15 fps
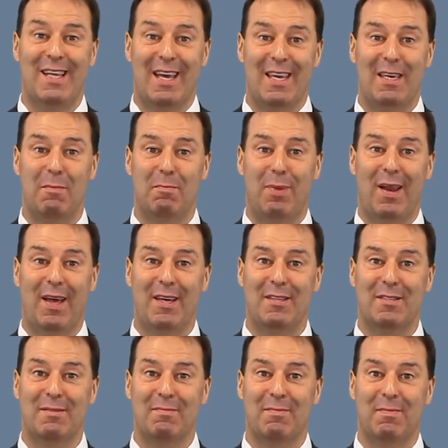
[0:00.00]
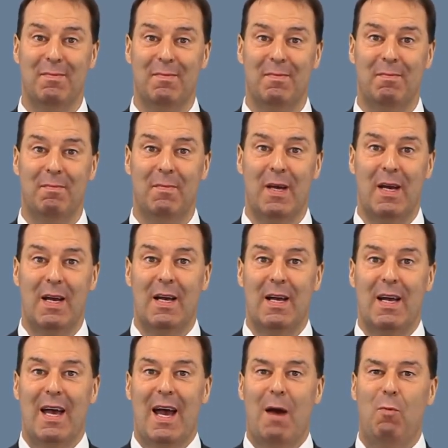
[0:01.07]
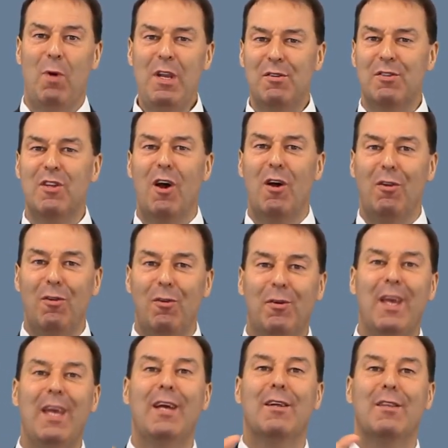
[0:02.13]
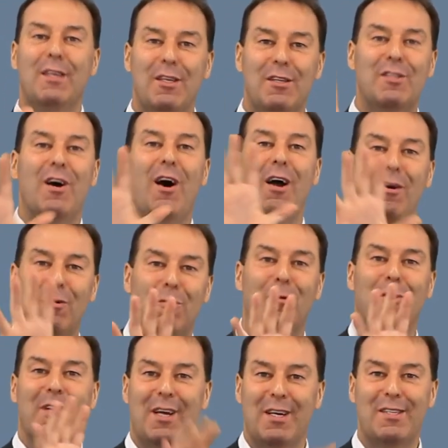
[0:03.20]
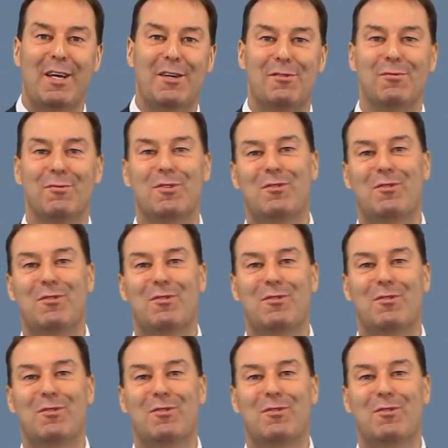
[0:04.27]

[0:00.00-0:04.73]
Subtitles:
taking place. And when you start looking at the entire organizational